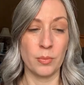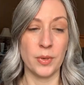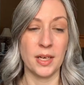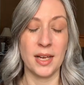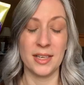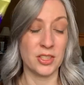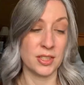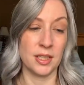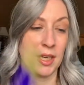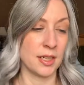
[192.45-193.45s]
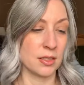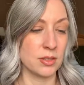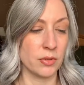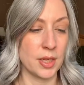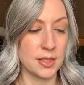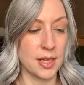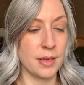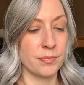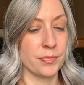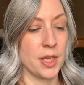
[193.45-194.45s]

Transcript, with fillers: but I just didn't like it, so that's that.